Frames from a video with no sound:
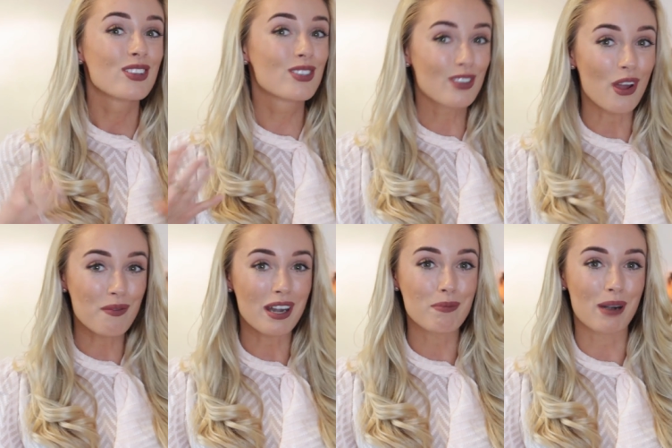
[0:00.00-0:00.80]

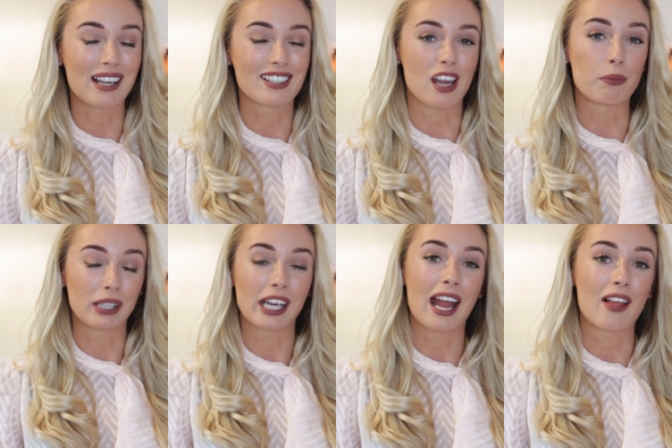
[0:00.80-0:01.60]
So many brands are
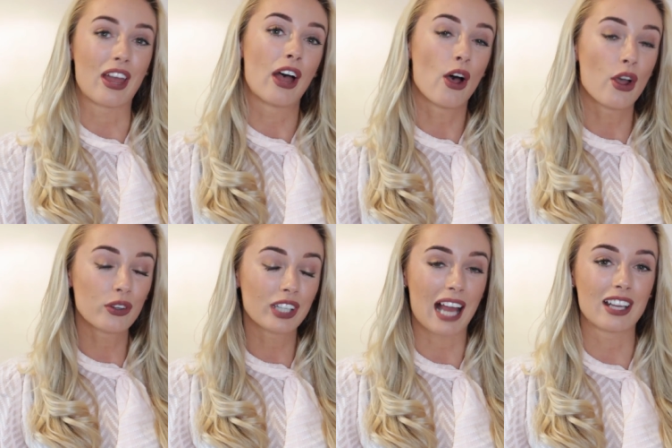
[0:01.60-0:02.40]
bringing out their
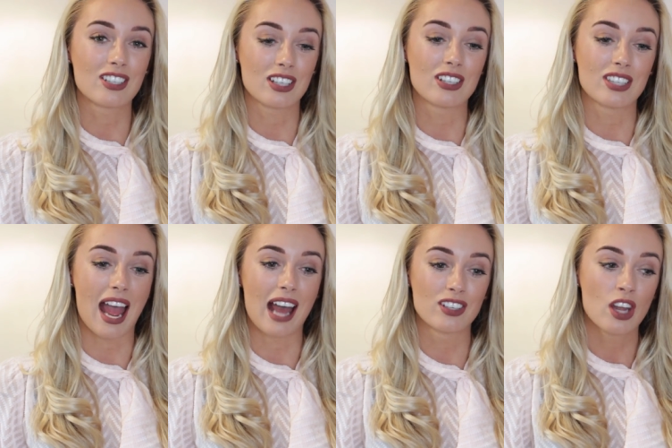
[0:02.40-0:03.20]
own calendars,
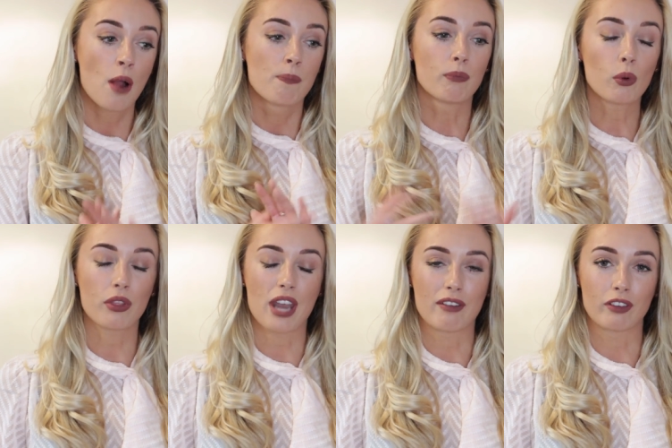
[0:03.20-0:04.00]
and more
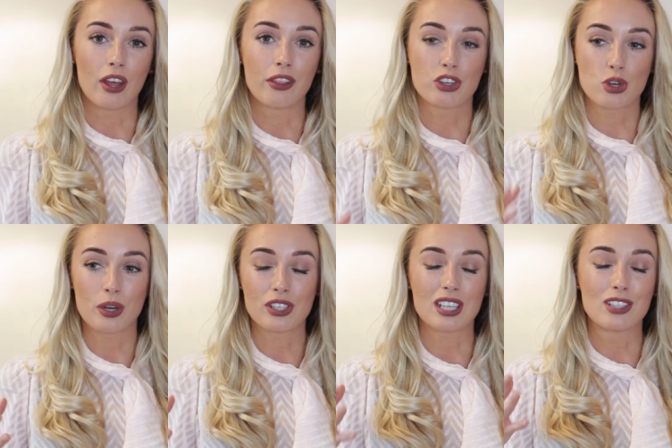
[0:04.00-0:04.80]
than ever the
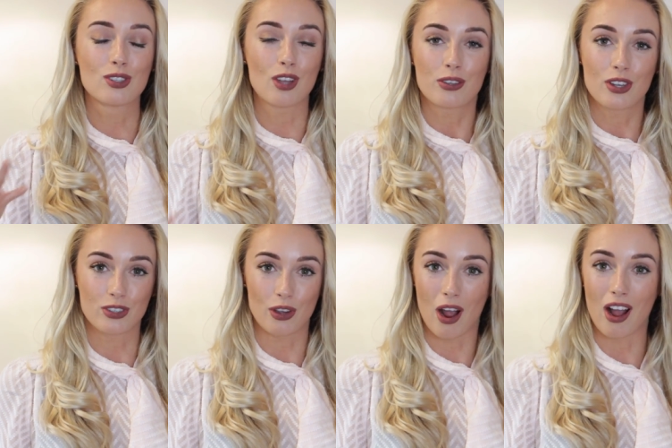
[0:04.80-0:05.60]
choice is so so
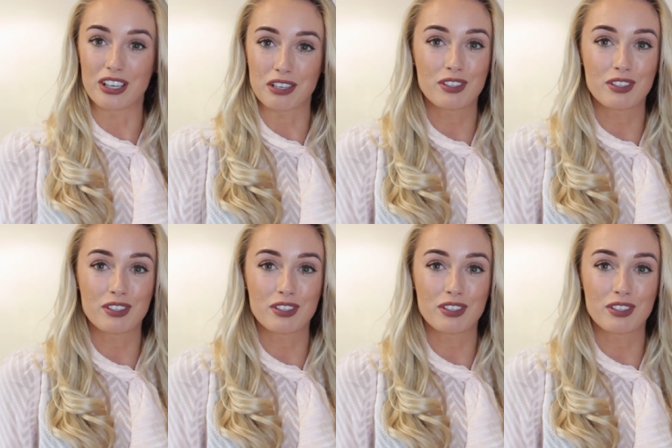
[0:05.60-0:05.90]
so hard.